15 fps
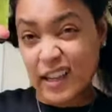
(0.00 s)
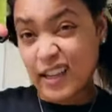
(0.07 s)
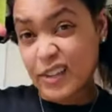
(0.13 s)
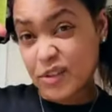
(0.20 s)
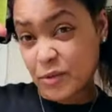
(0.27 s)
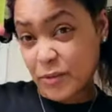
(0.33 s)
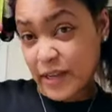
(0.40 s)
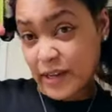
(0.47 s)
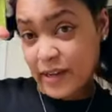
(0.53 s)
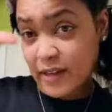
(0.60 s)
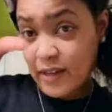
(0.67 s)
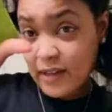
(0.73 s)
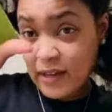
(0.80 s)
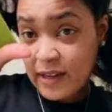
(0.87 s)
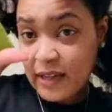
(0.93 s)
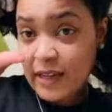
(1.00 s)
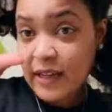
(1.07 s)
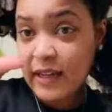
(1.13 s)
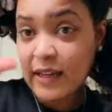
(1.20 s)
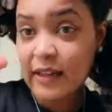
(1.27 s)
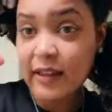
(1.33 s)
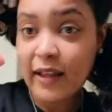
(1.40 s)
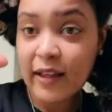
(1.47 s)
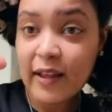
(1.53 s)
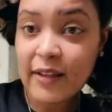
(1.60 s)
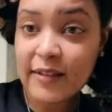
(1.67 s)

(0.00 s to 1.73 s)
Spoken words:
a square, and like I